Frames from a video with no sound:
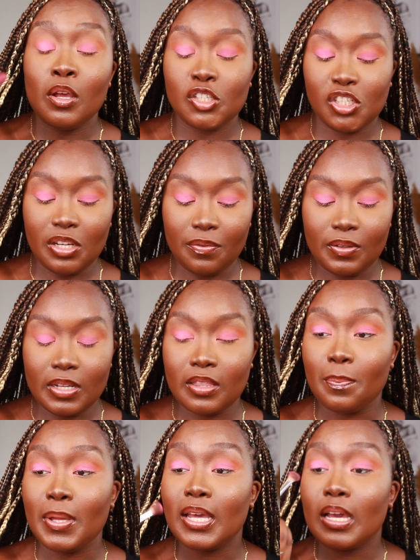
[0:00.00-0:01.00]
shifted
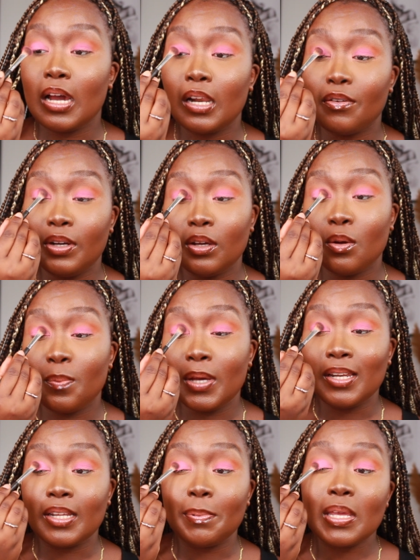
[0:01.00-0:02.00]
the pink color a little
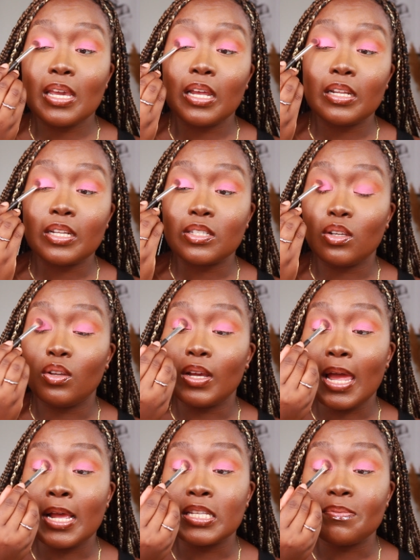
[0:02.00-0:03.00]
bit and the pink color doesn't look
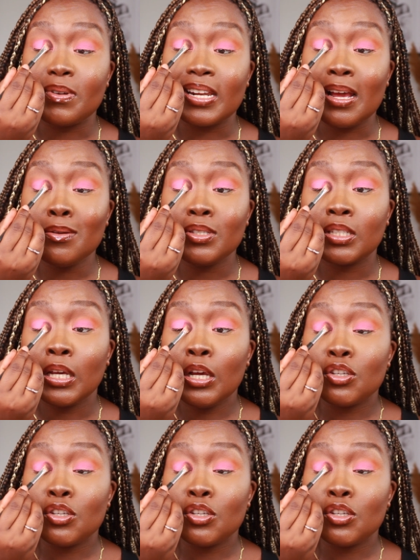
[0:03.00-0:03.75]
as pronounced,